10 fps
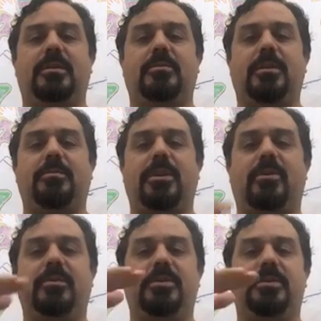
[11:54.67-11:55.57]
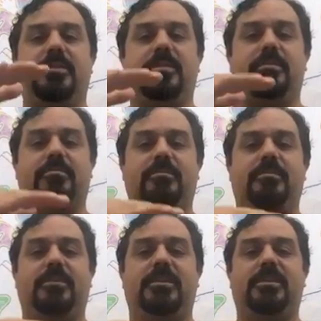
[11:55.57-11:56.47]
My pelvis is
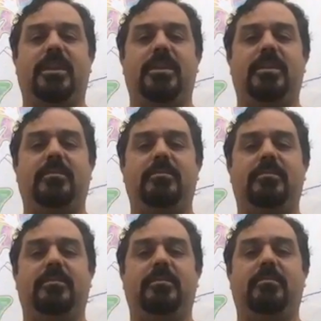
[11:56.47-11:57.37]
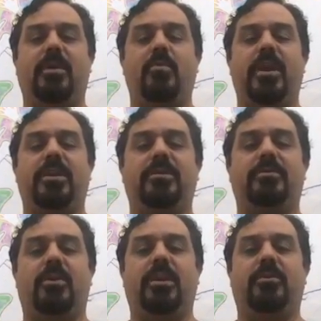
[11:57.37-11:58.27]
seated. My weight is
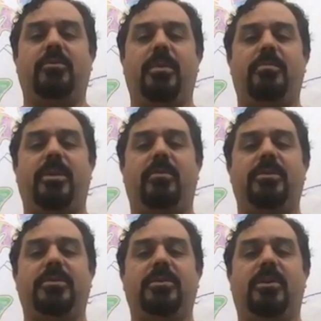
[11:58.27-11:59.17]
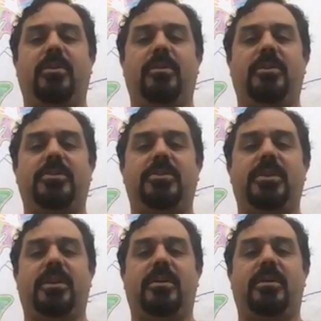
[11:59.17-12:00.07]
falling through my pelvis on the chair,